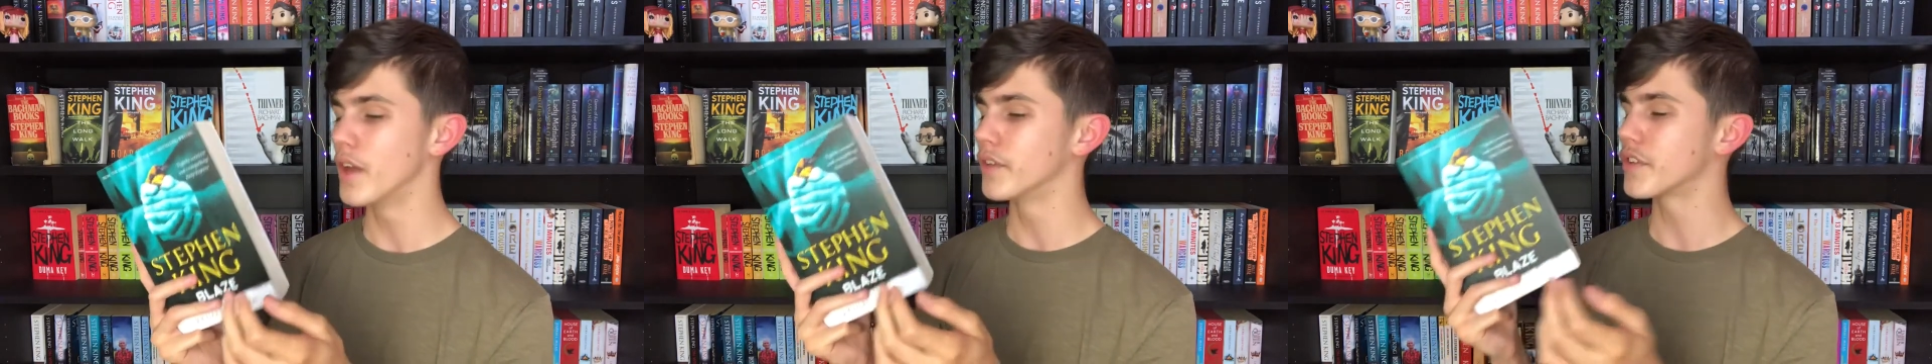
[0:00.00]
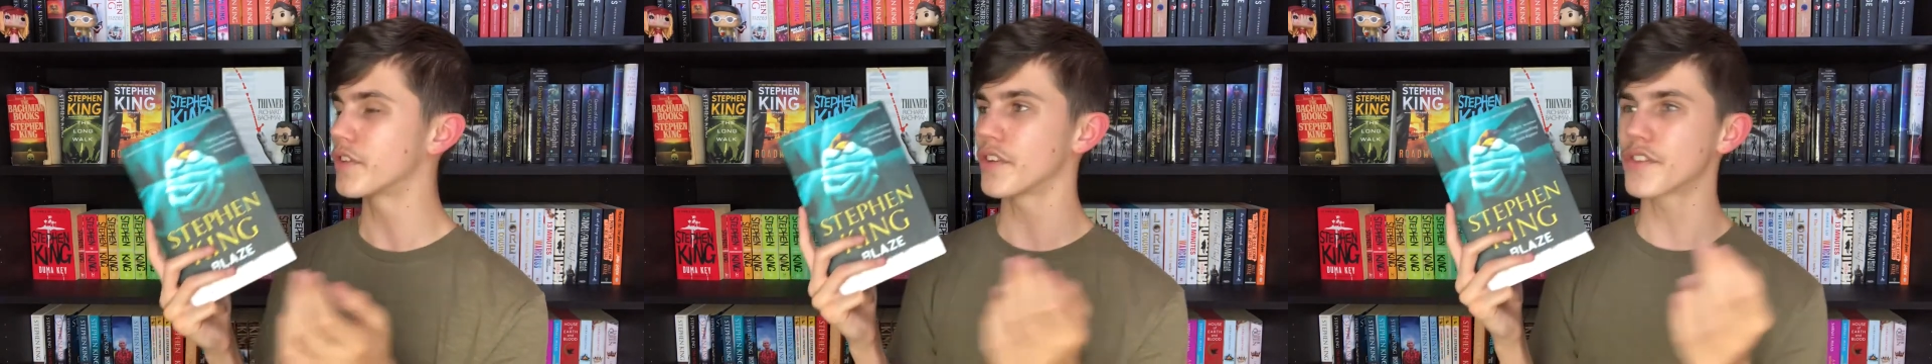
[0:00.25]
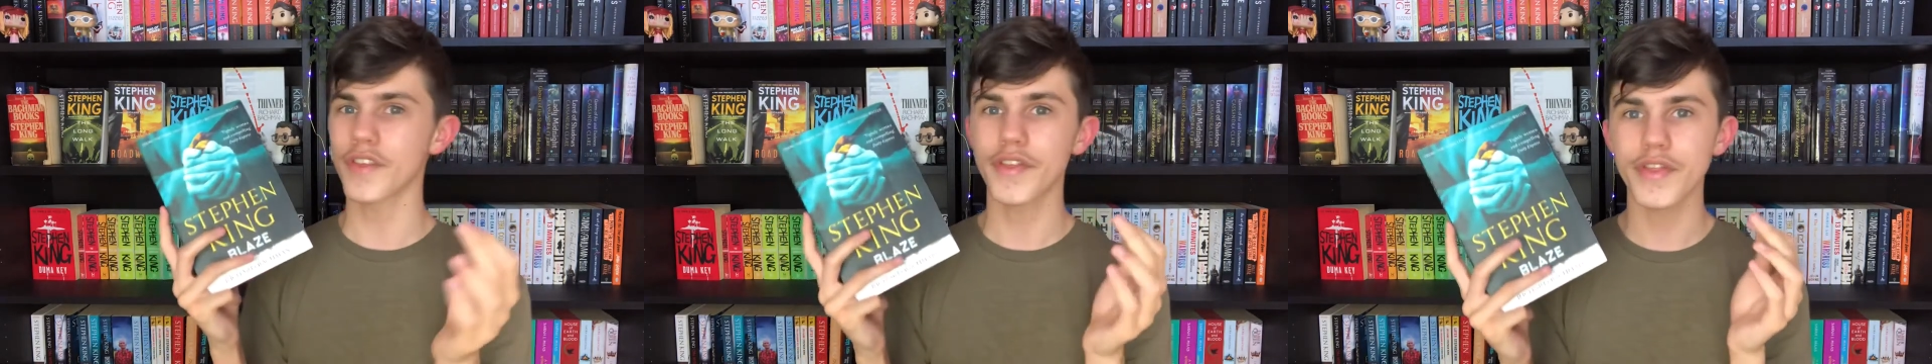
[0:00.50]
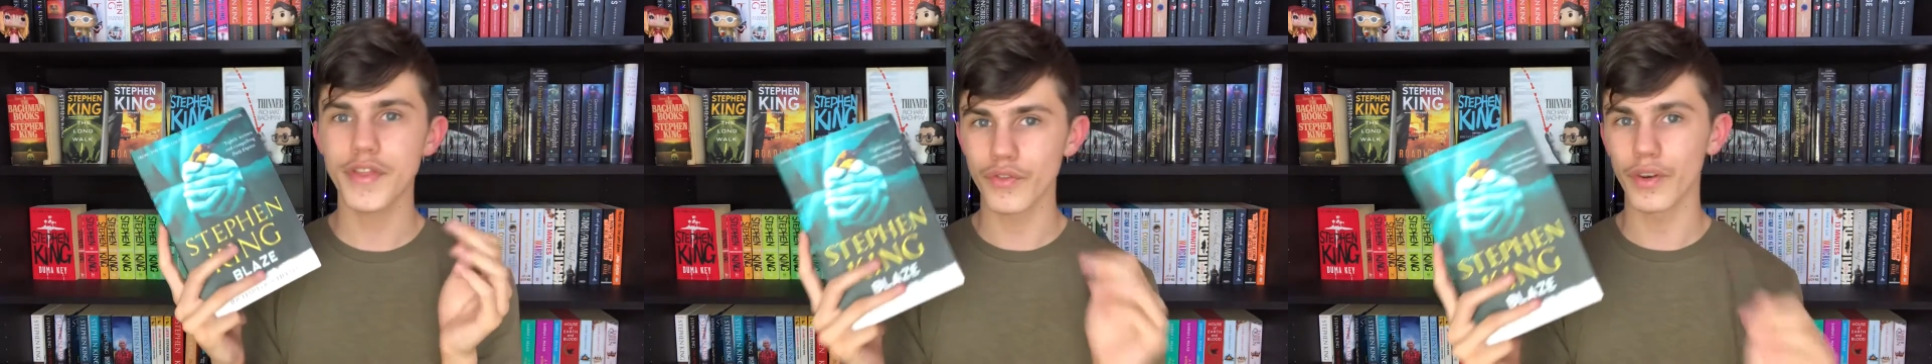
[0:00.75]
to such a
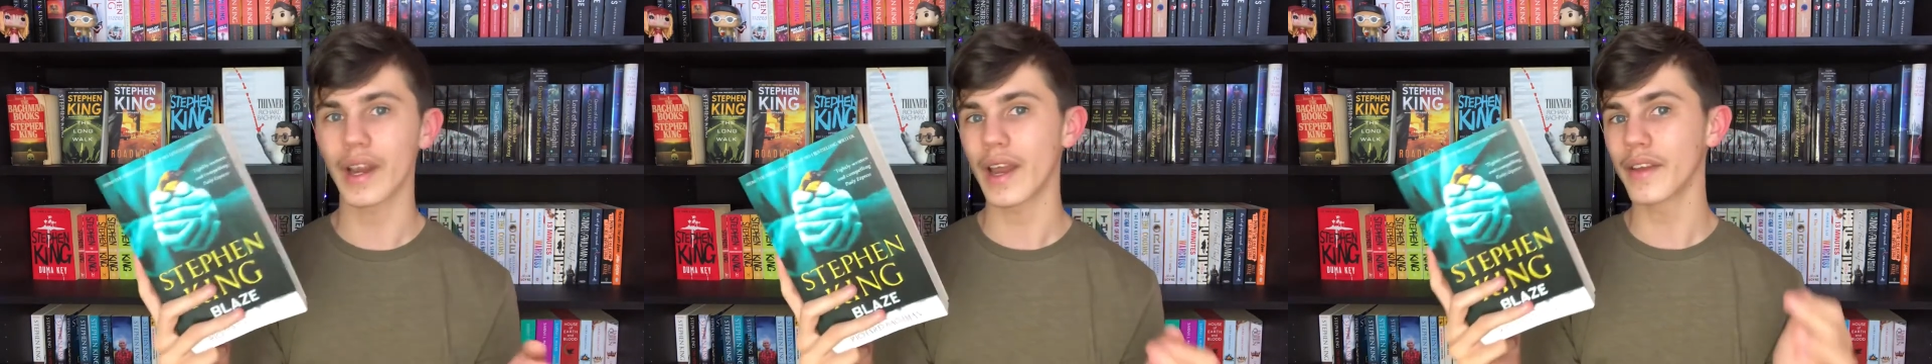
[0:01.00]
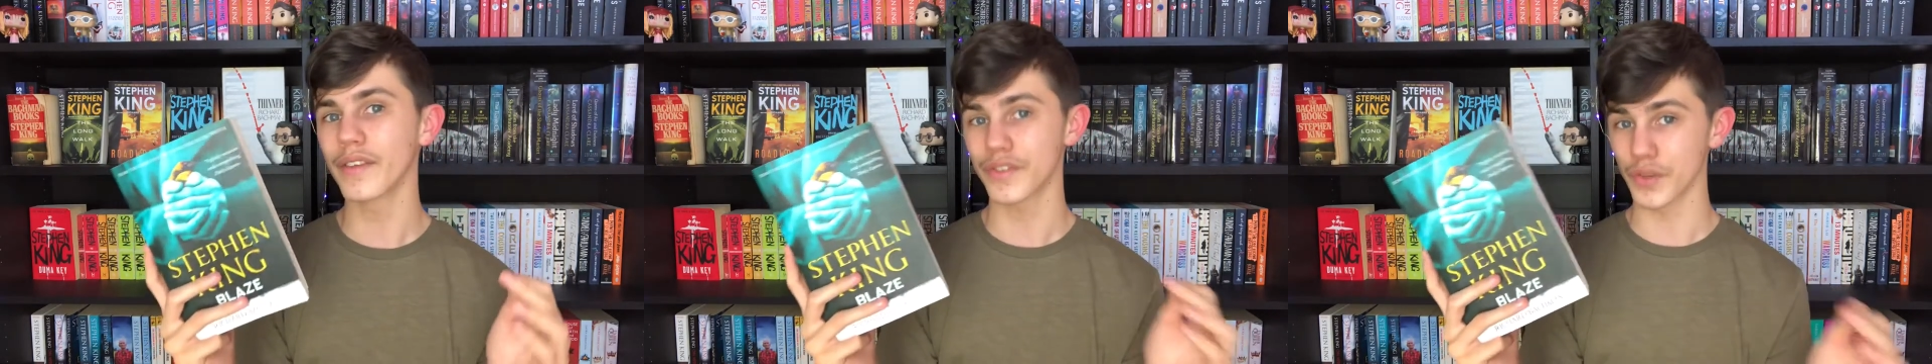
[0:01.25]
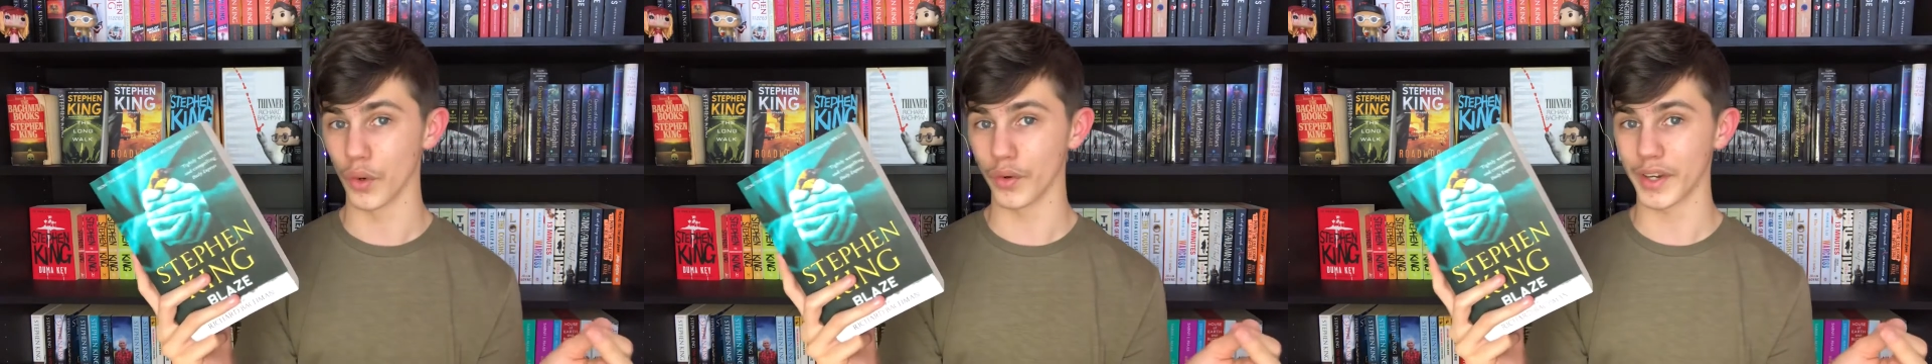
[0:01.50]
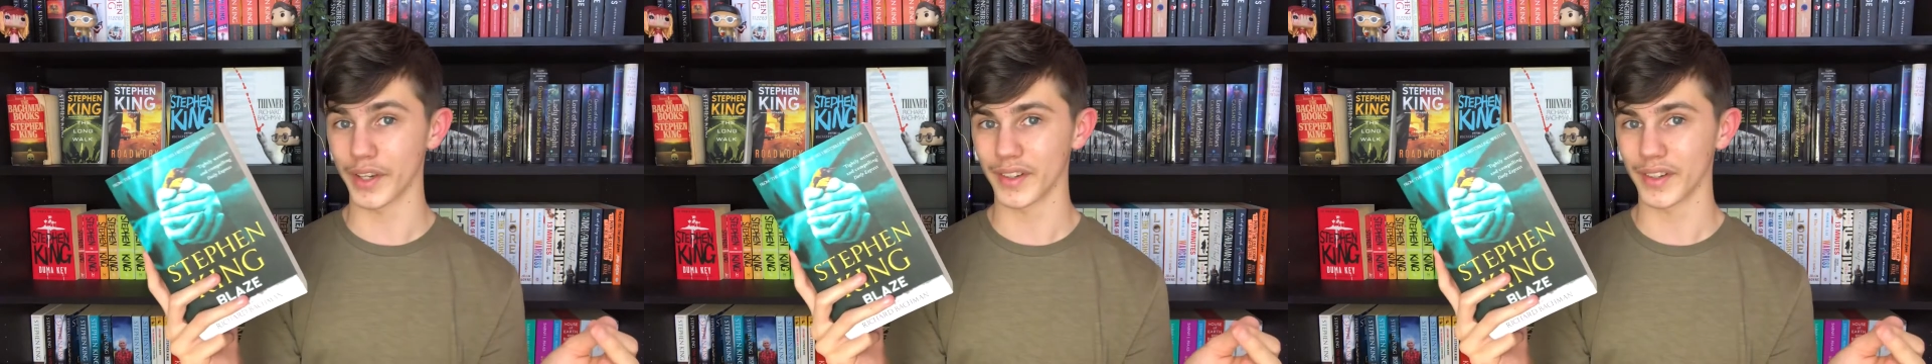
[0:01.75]
thrilling story.